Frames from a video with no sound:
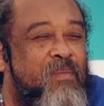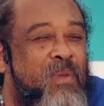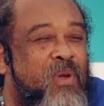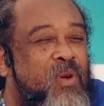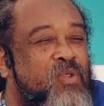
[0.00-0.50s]

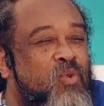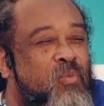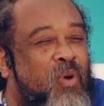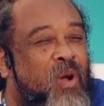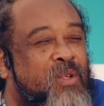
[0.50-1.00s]
Because you
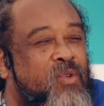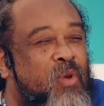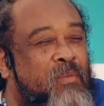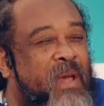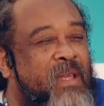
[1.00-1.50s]

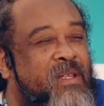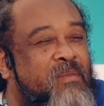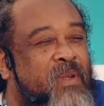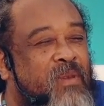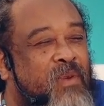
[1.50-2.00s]

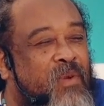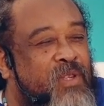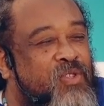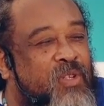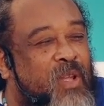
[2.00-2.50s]
reminded me of a
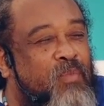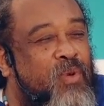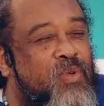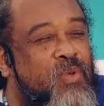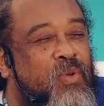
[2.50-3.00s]
question I
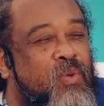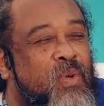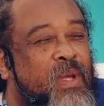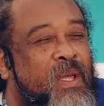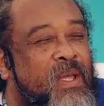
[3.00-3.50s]
put to you.
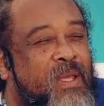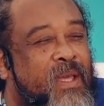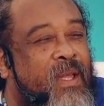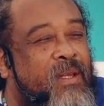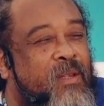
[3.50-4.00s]

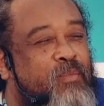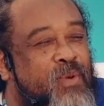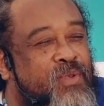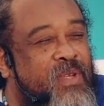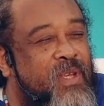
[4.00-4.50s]
Can the
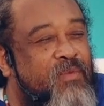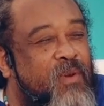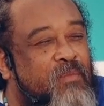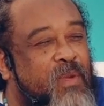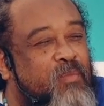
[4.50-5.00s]

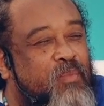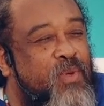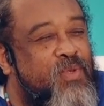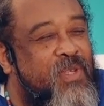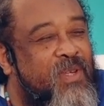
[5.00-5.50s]
perceiver be
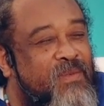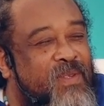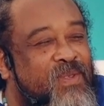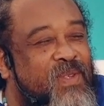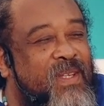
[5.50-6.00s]
perceived,
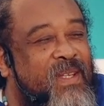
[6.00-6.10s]
you see?